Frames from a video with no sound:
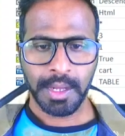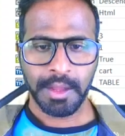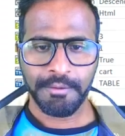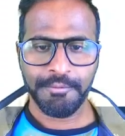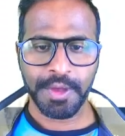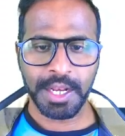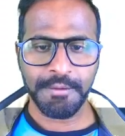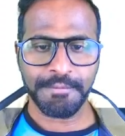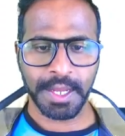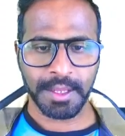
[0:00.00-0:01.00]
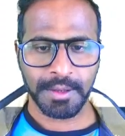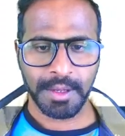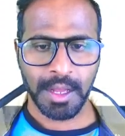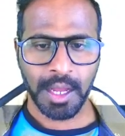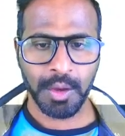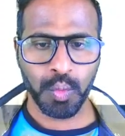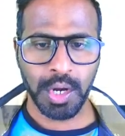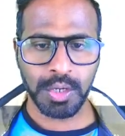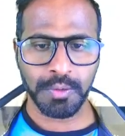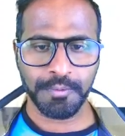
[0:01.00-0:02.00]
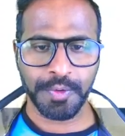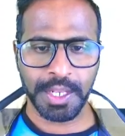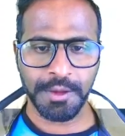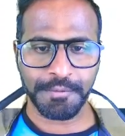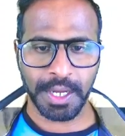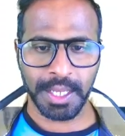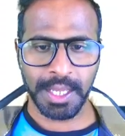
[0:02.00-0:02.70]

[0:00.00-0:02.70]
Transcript: Verify. I want to verify